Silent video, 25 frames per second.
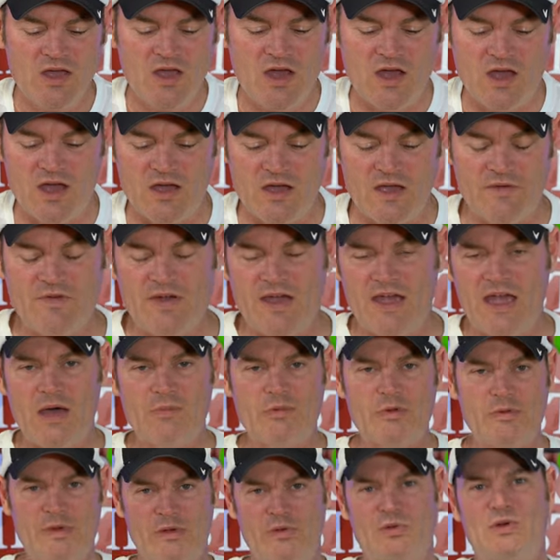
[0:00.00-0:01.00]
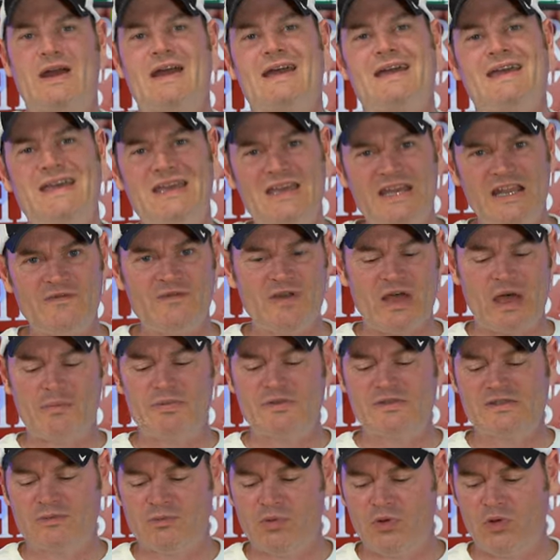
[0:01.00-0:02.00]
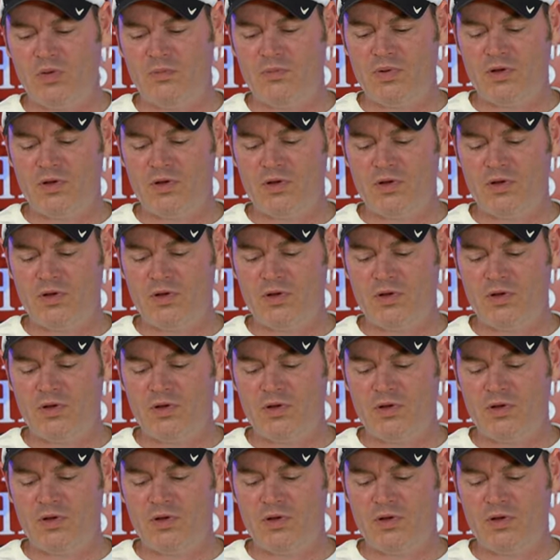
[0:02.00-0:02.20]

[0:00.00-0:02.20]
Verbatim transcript: Uh, if I happen to be right and if it happens to pull